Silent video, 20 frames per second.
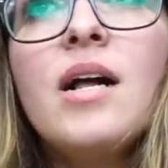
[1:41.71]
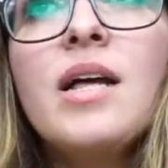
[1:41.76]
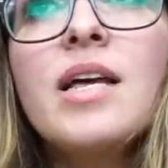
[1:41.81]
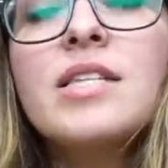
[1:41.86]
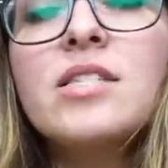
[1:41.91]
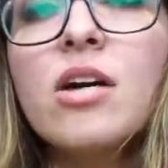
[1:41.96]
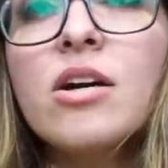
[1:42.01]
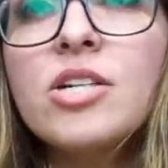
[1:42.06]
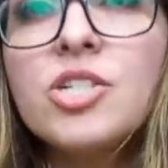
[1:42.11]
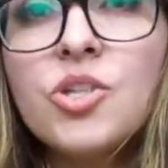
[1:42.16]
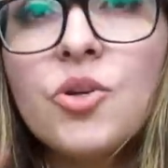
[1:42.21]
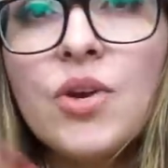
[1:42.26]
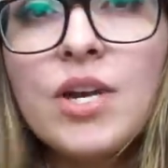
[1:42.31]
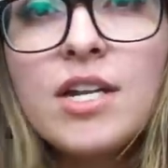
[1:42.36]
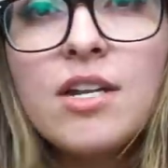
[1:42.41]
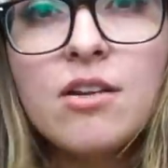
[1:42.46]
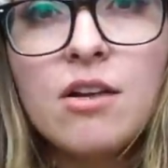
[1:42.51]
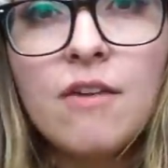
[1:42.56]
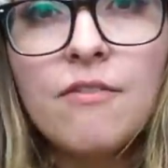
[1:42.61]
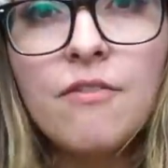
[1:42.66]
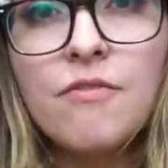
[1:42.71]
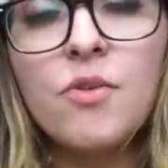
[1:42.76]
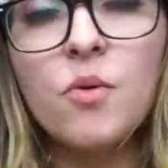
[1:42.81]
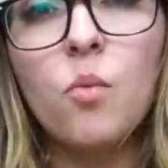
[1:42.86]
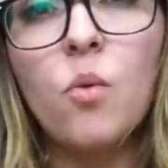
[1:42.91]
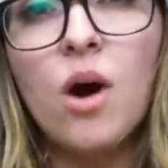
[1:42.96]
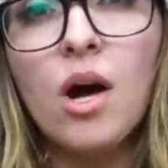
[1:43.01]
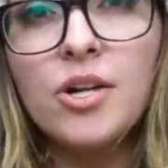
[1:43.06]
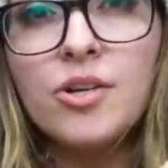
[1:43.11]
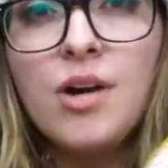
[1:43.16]
As long as you get enough of the
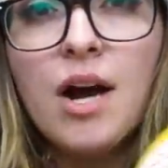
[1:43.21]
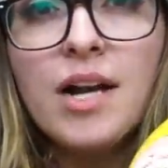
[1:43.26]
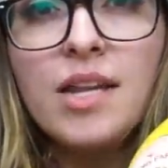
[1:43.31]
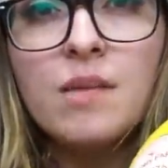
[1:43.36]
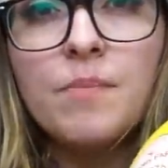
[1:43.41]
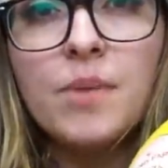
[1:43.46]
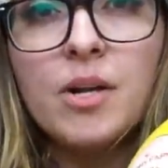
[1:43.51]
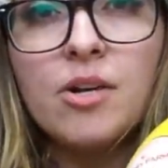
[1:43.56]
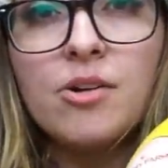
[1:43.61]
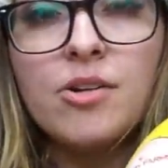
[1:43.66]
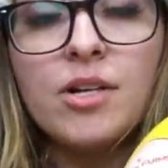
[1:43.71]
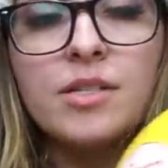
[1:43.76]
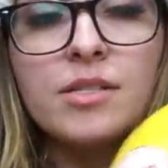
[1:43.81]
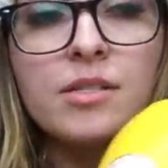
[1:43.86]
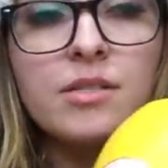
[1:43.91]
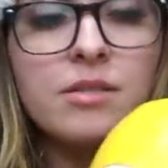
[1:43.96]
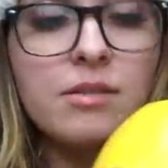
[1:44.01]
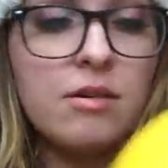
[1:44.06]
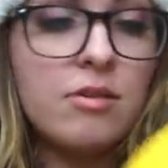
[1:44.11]
water out of the butternuts,